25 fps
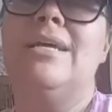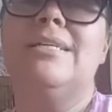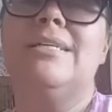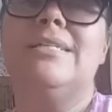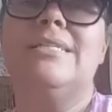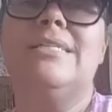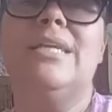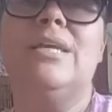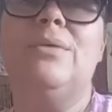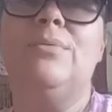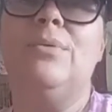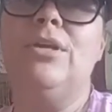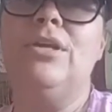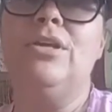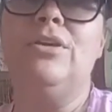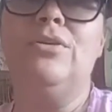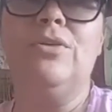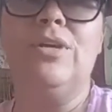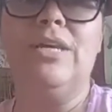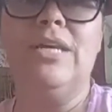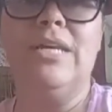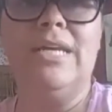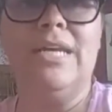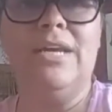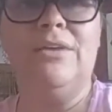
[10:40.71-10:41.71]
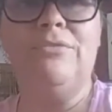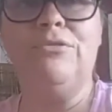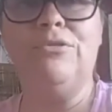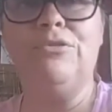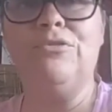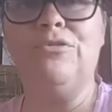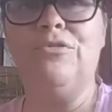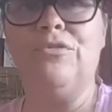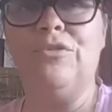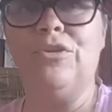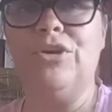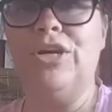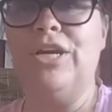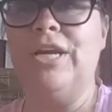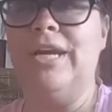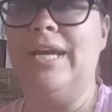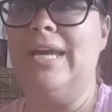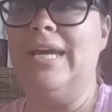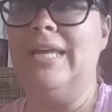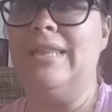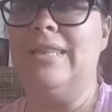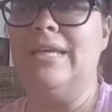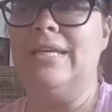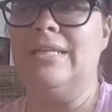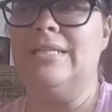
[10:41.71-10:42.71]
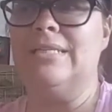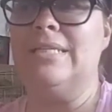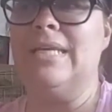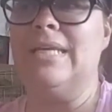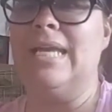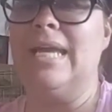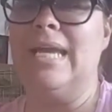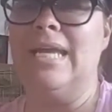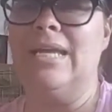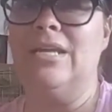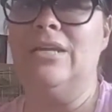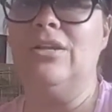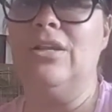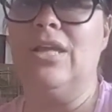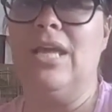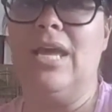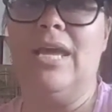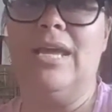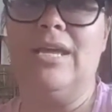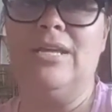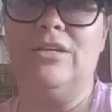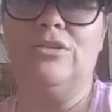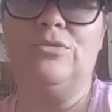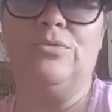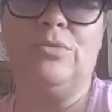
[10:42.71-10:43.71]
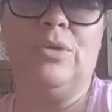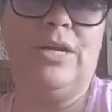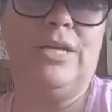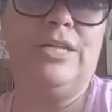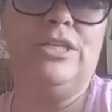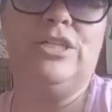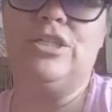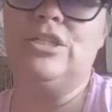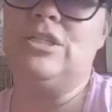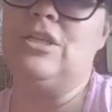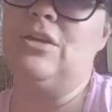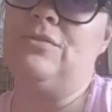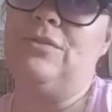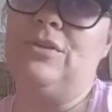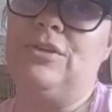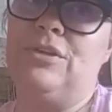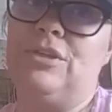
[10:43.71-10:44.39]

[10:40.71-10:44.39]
See what you can get for free that's in the age ranges of your